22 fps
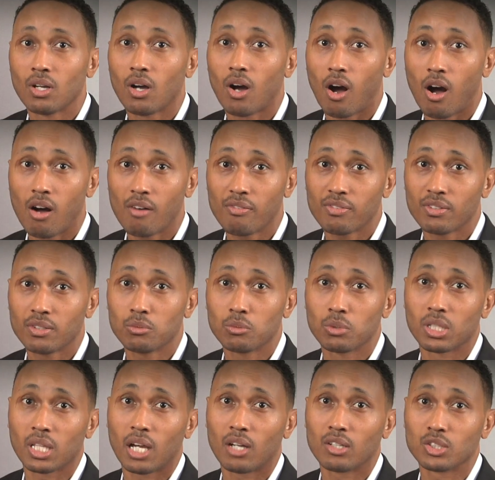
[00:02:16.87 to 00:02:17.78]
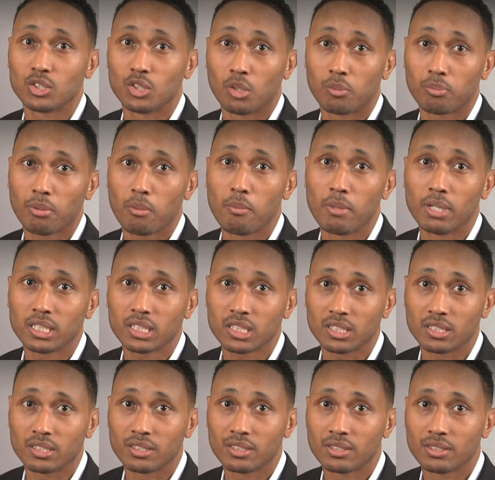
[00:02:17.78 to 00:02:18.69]
often without your
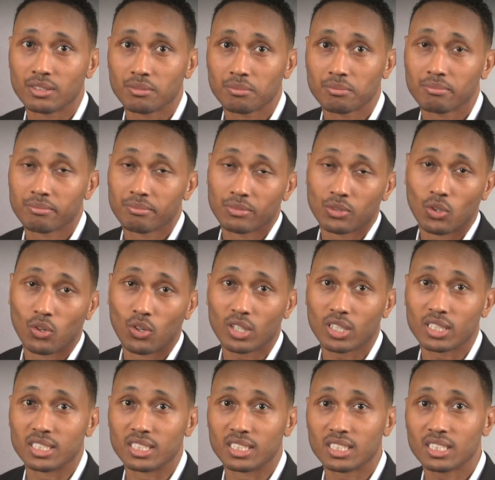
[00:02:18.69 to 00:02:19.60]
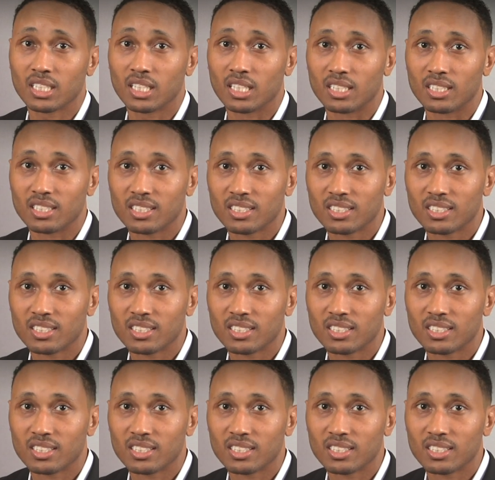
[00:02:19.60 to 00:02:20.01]
permission or consent.